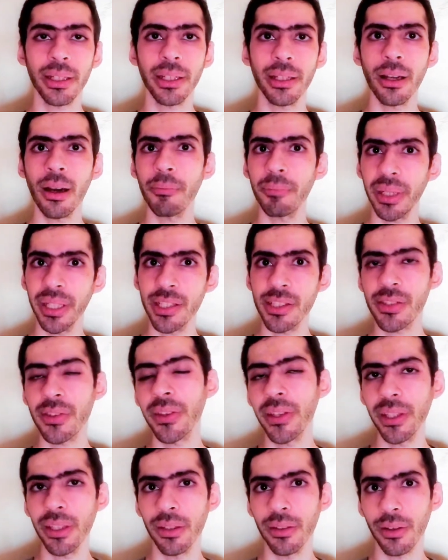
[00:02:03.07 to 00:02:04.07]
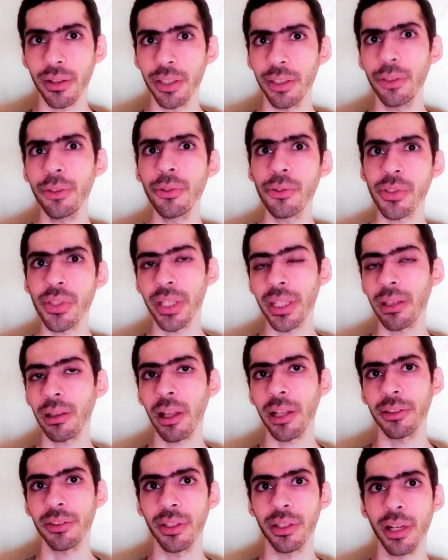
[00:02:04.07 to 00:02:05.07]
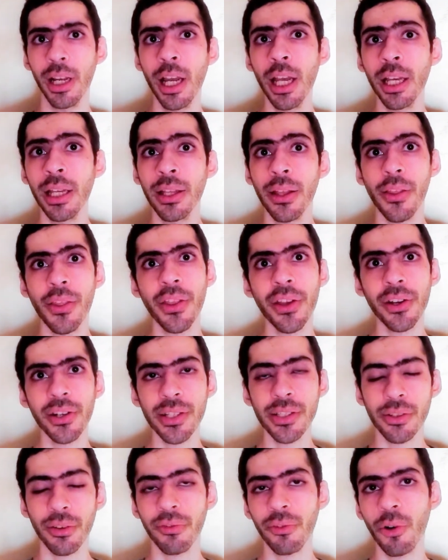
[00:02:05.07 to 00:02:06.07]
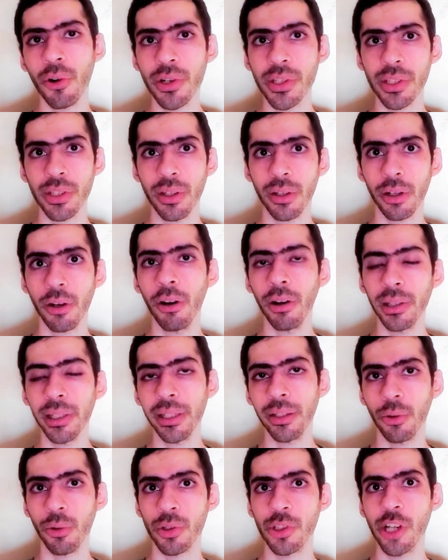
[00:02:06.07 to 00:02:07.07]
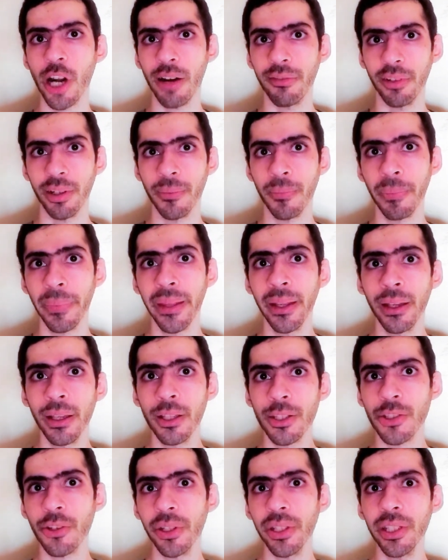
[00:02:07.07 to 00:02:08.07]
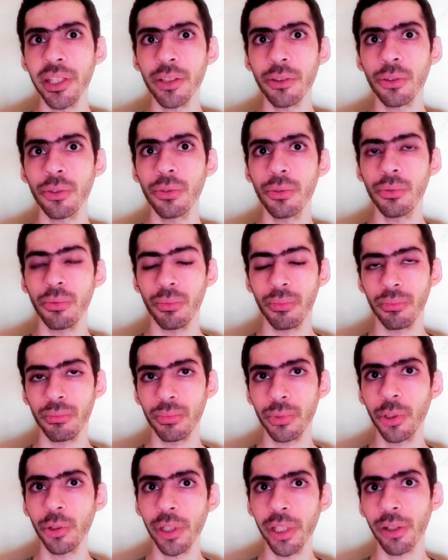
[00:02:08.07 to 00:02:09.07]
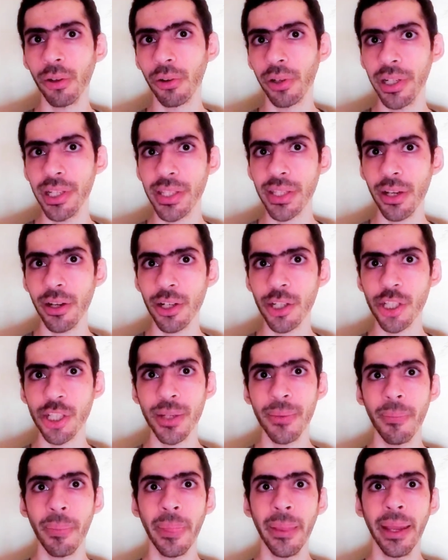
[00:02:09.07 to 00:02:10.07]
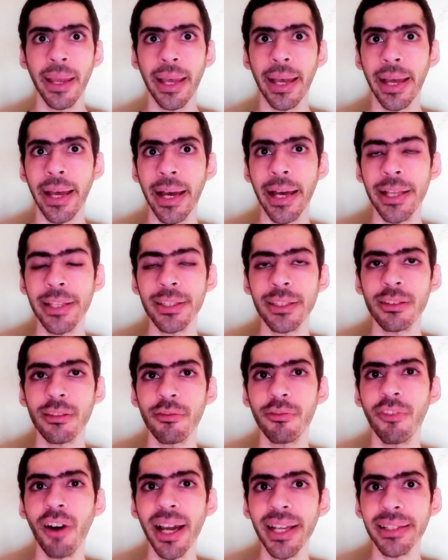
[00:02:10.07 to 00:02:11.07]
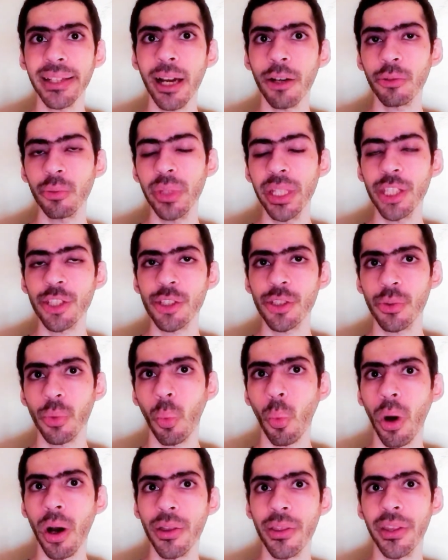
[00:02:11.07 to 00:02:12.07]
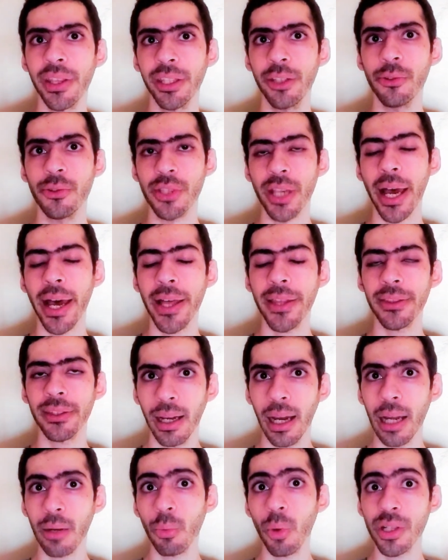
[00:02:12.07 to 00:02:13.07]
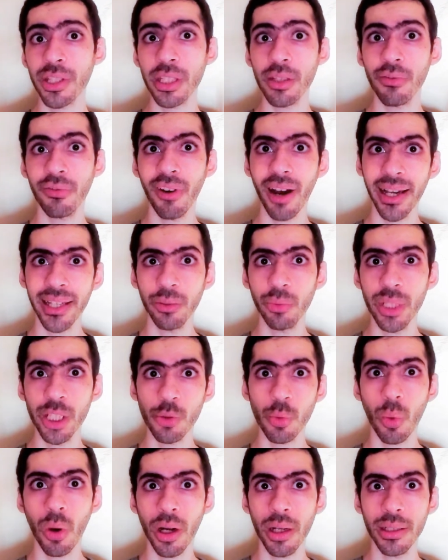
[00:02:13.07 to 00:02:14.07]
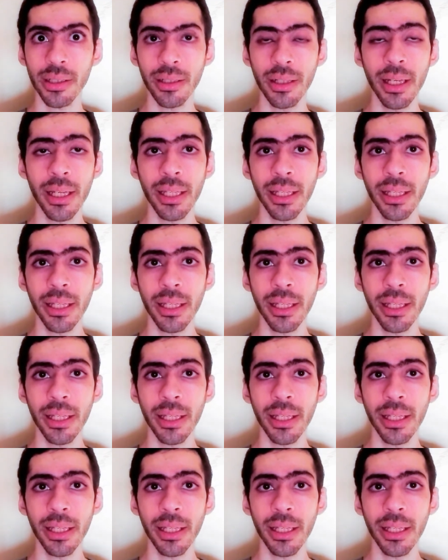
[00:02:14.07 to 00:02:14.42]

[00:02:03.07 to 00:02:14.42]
companies they use in London. There is, of course, Kotlin or Java. So you need to do your research and find out which one they use. And once you find which one